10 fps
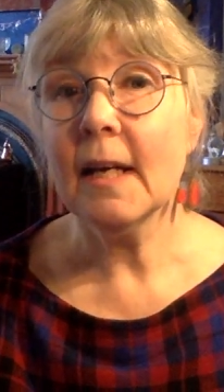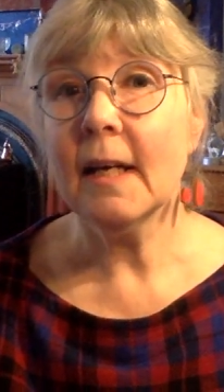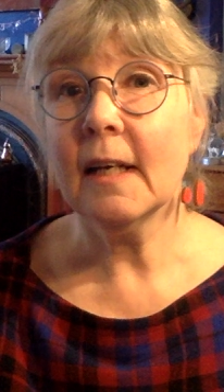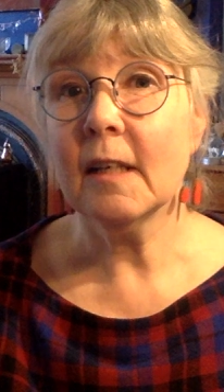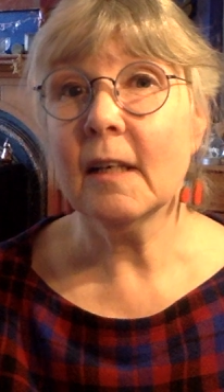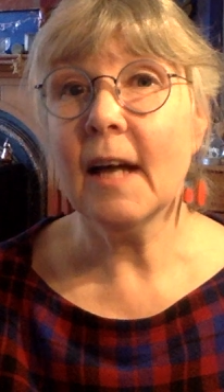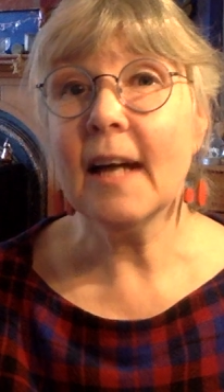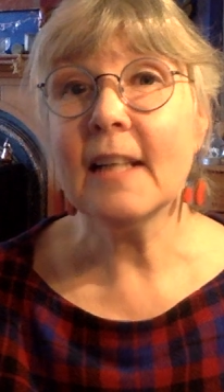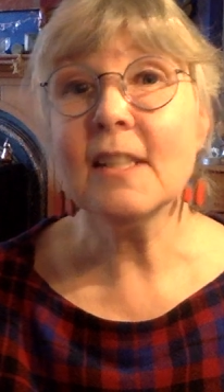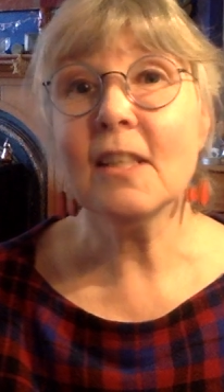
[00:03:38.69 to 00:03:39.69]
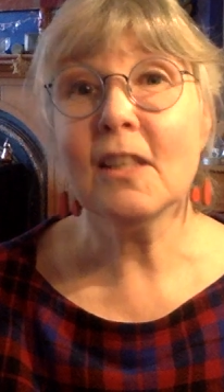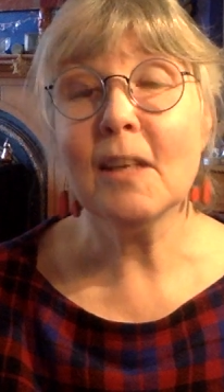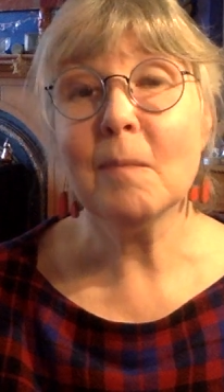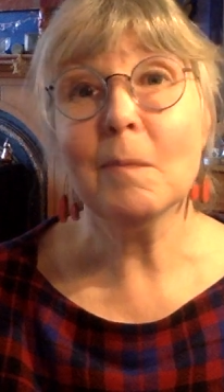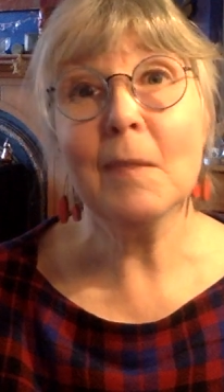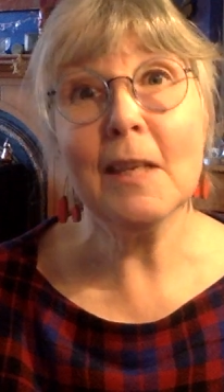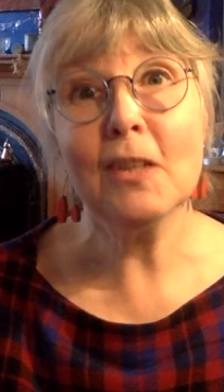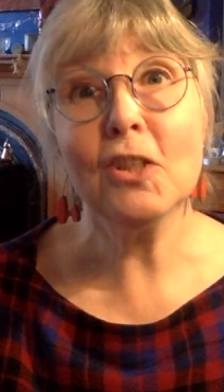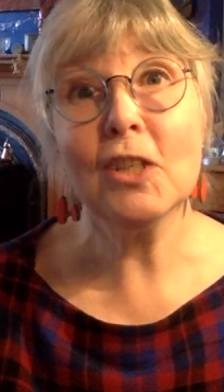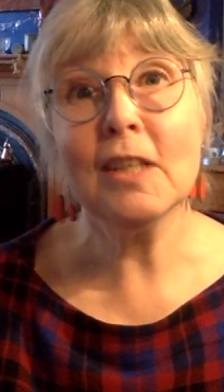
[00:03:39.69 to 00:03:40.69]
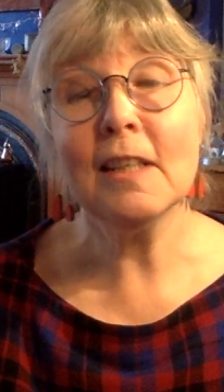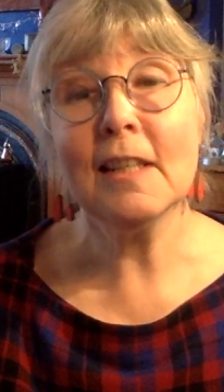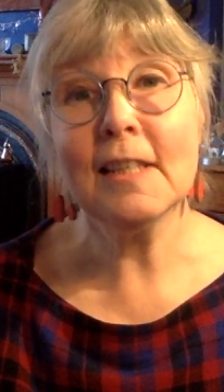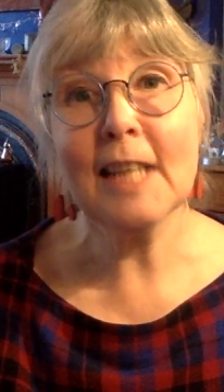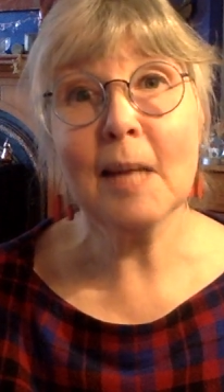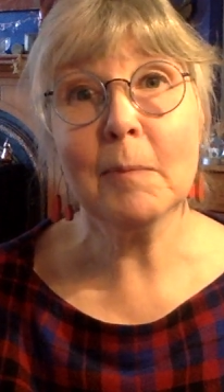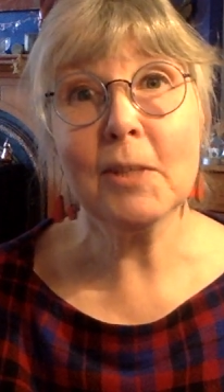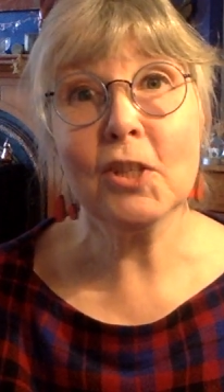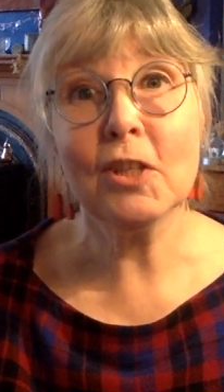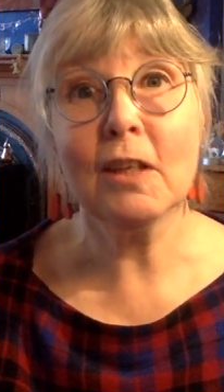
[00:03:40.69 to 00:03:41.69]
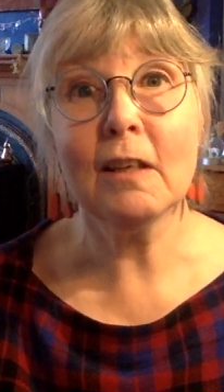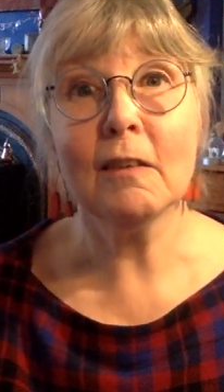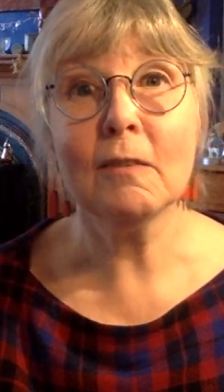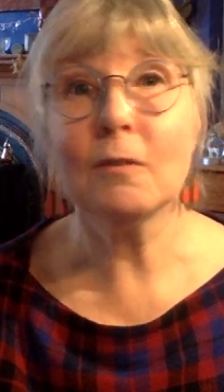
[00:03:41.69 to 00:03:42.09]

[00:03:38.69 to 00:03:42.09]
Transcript: and there she established an